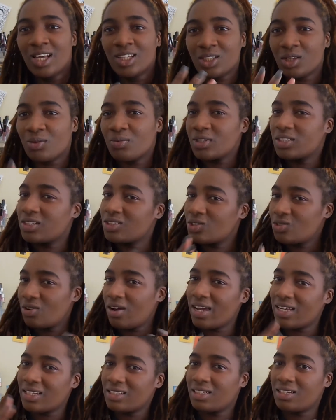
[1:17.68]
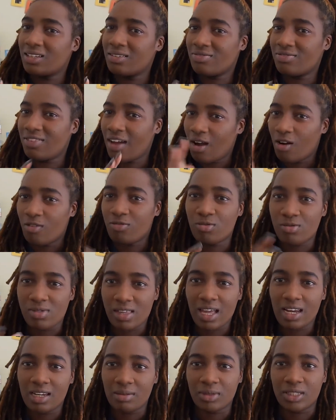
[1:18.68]
So we're just trying to fight off all
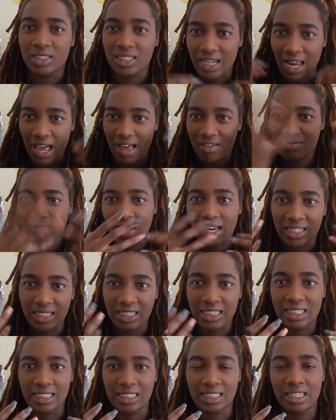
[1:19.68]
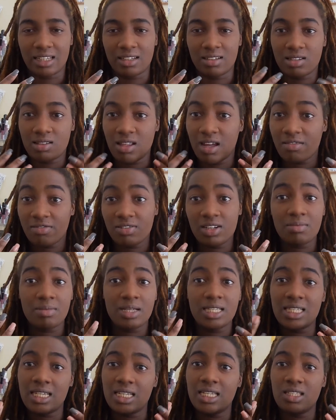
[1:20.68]
the elements and have nice clear skin. Thankfully
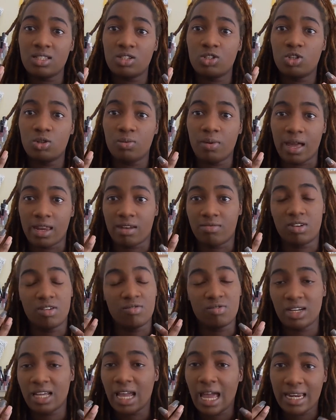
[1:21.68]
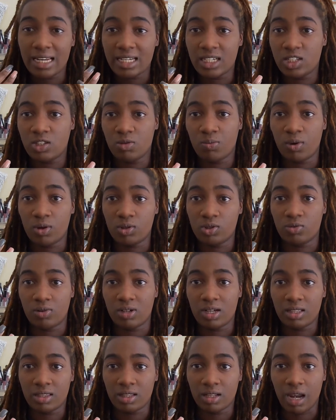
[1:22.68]
my skin isn't too bad. I've never really had any spots or
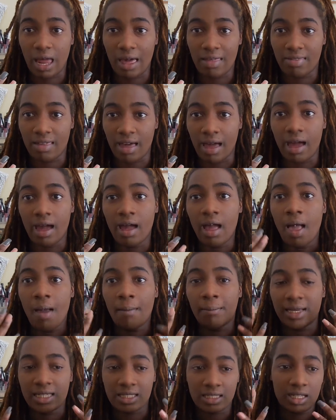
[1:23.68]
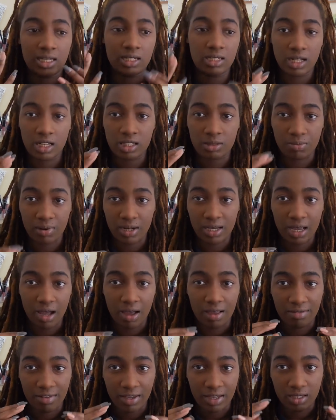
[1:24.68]
anything like that. My skin does break
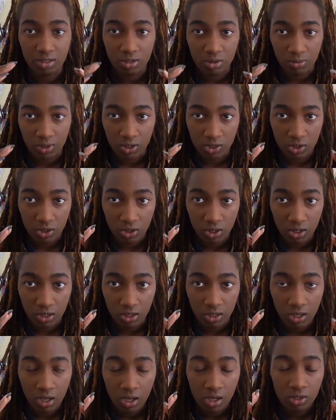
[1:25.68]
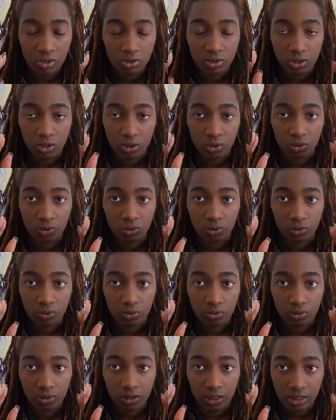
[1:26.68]
out if I eat too much sugar. So
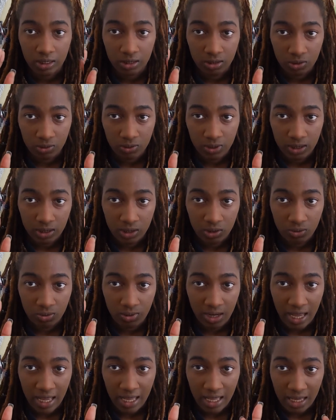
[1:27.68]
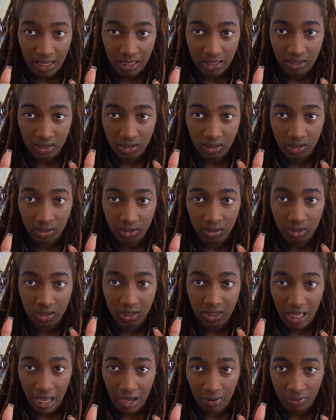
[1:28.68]
there's these sweets called Airheads
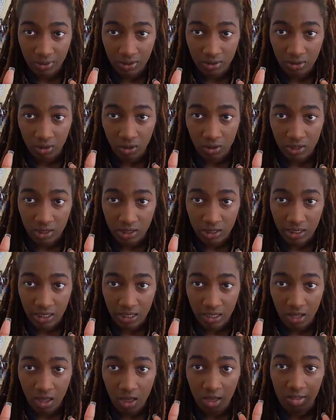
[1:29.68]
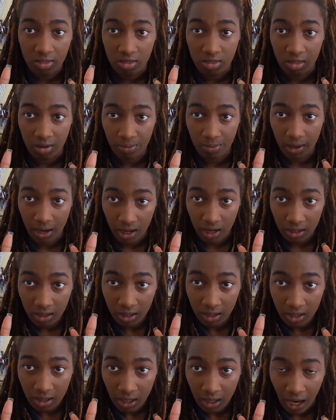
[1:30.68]
Sours, honestly, the
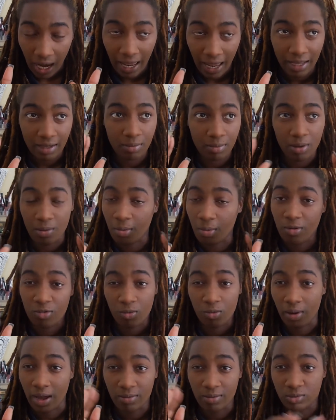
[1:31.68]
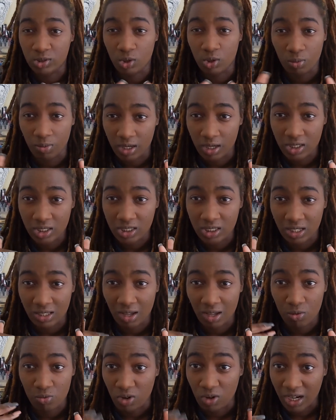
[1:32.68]
plug. Like, me and my brother will buy them so much
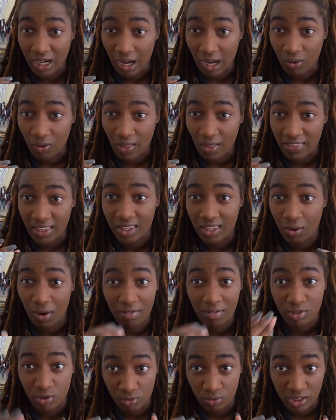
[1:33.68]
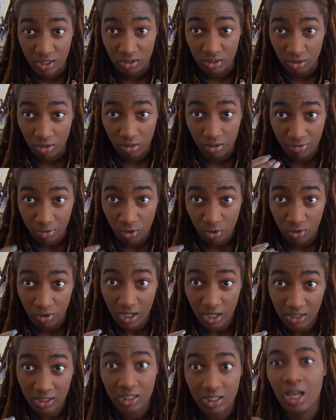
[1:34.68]
that they'll run out and then they'll have to restock
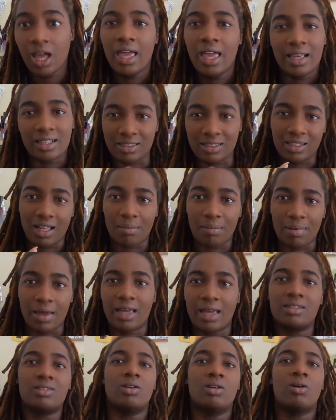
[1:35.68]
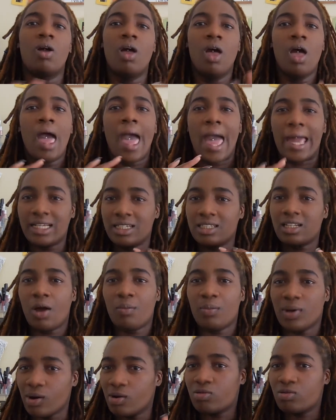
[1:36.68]
for us. It's that bad. So
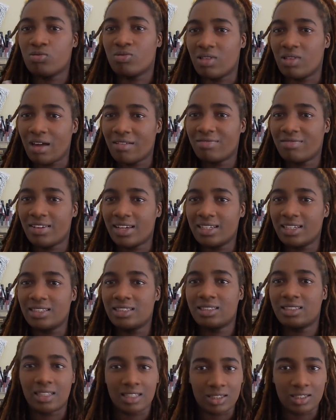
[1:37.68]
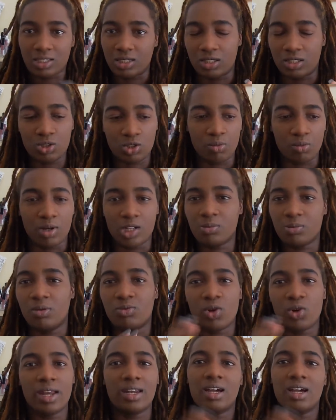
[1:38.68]
anytime we go through that phase, it's too much. But
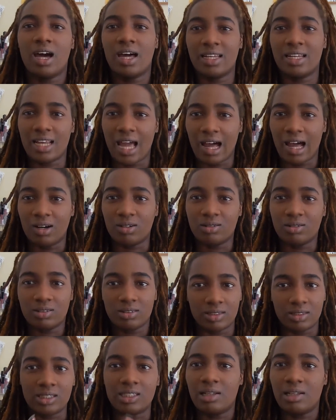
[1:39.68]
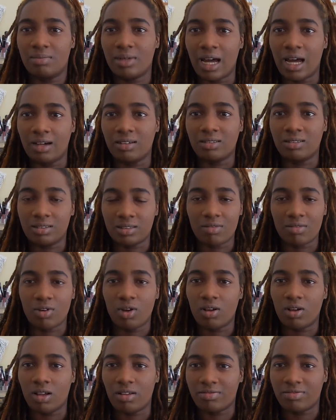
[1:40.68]
I'm trying to cut it out and slim down because I've
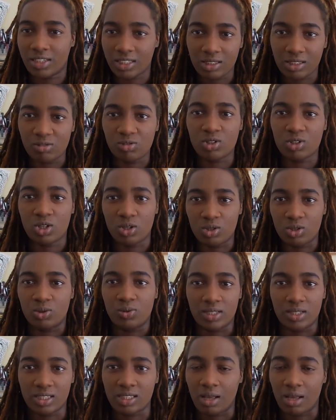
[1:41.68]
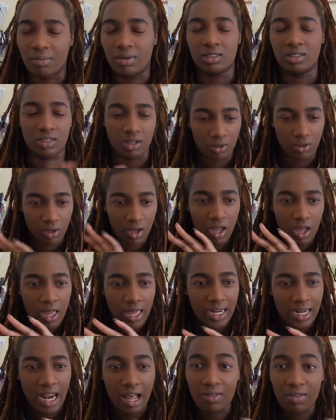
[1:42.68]
got a festival to go to in summer. So
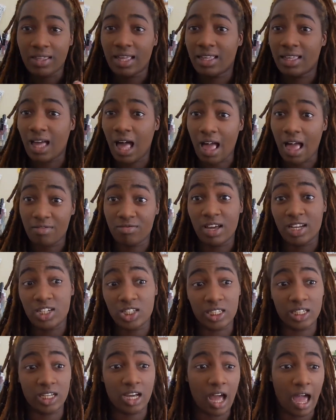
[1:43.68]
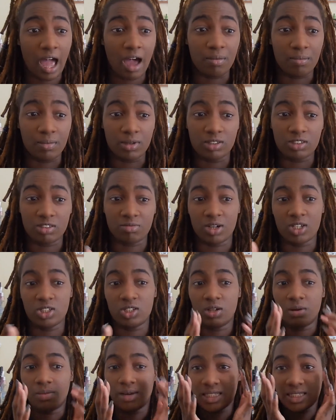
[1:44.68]
now that I've actually cut out most of my
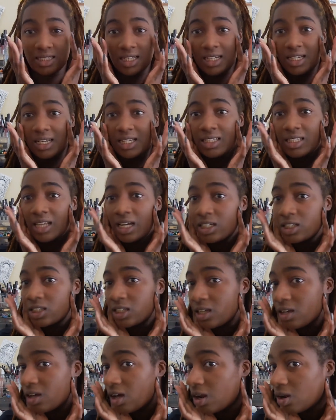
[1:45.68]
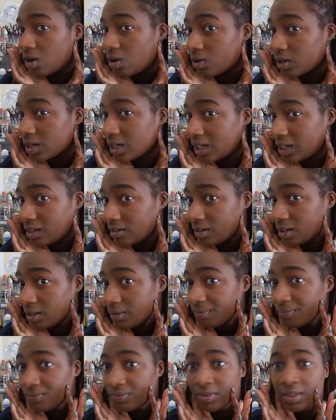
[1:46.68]
sugar, my skin is actually a lot
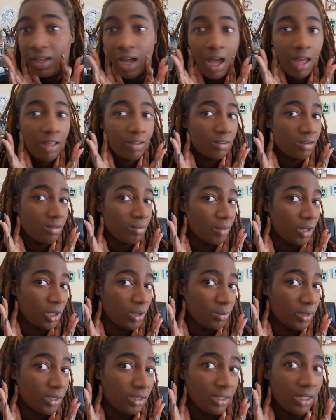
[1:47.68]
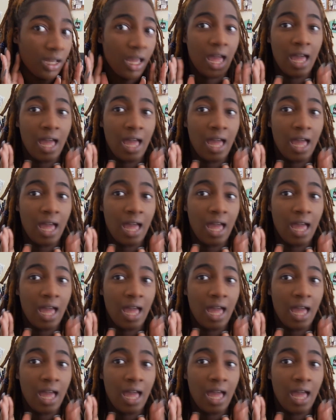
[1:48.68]
clearer at the moment.